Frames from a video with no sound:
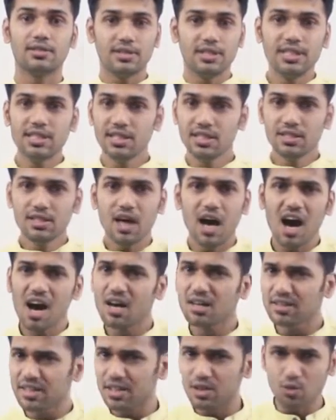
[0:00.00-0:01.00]
These
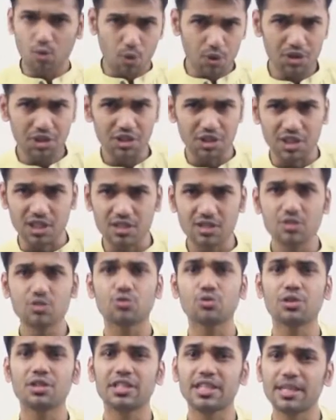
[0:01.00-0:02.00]
are the
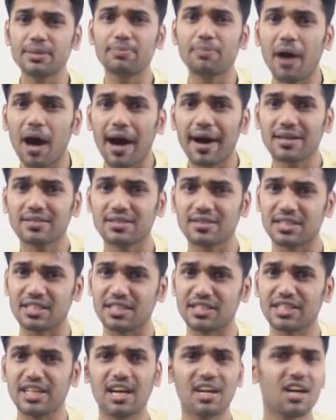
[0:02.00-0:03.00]
questions we keep asking.